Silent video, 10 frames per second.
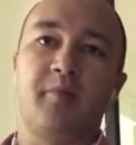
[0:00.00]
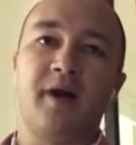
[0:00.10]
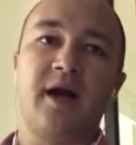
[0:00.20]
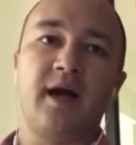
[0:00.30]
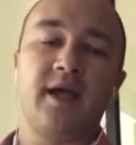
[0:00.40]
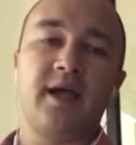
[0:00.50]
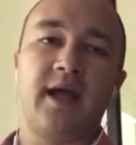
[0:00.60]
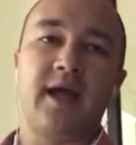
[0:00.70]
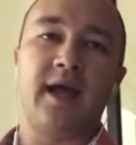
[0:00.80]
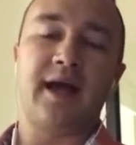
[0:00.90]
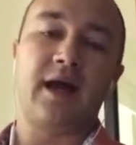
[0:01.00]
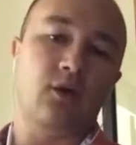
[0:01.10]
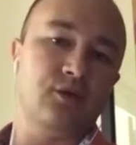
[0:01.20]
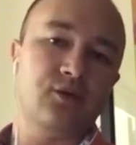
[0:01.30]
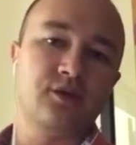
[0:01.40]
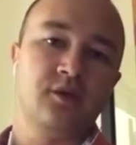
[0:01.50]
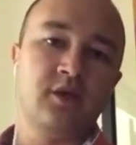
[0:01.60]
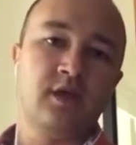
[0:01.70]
buy a house